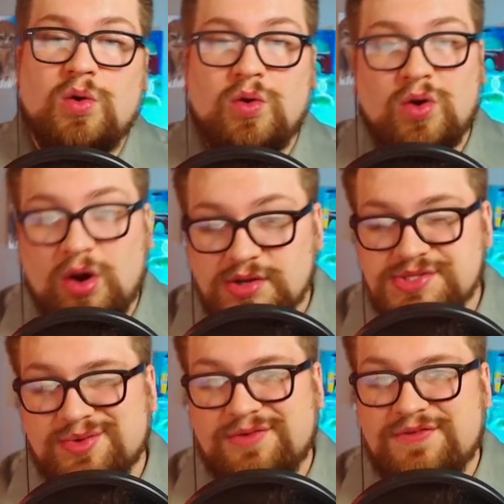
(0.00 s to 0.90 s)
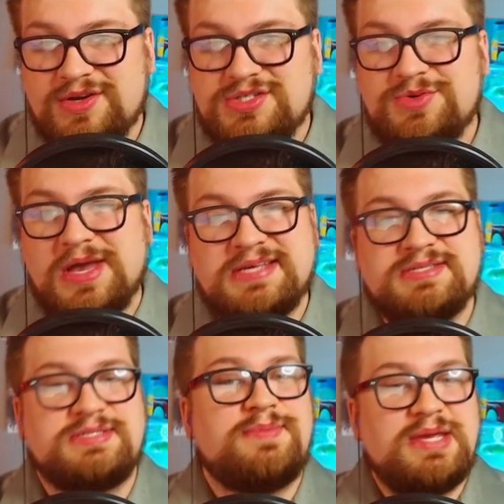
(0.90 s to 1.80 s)
also referred to as
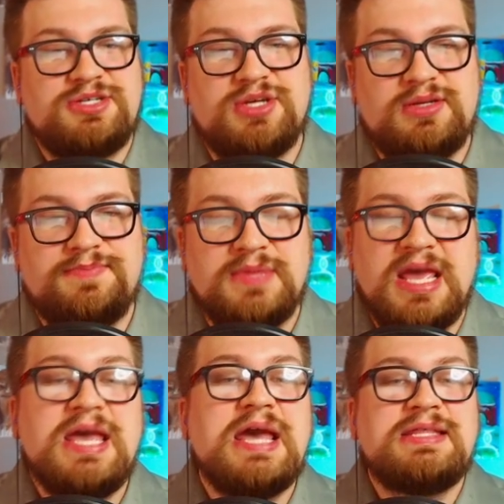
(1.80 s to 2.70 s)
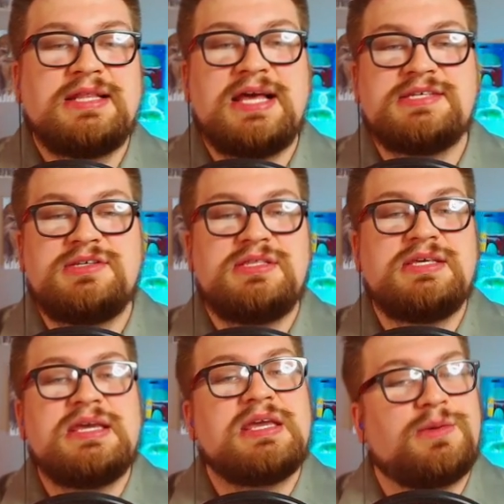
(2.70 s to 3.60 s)
summation, and then lastly the
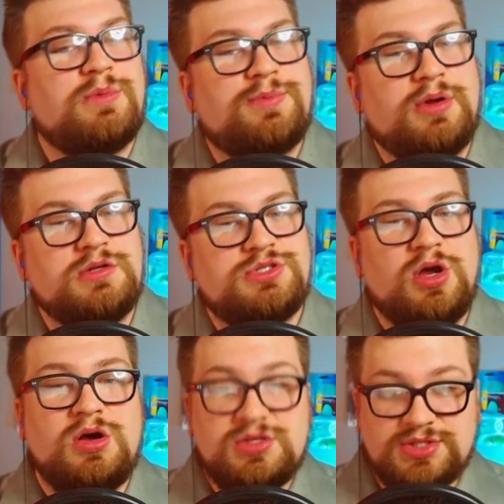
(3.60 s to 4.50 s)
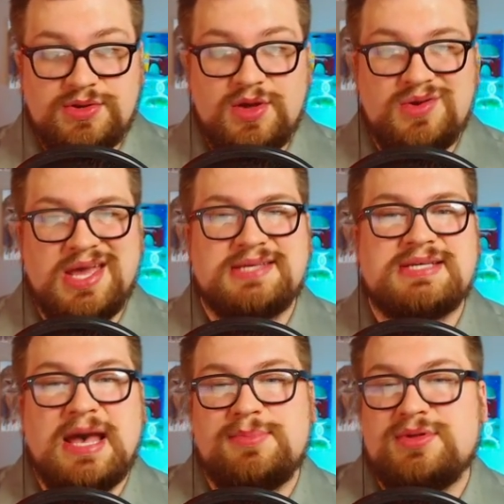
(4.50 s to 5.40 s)
income approach, also known as
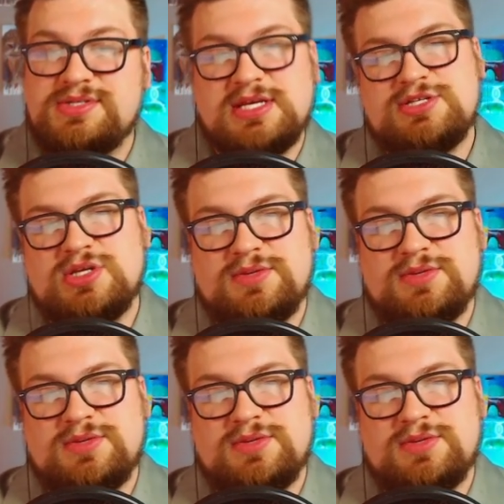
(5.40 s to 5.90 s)
capitalization.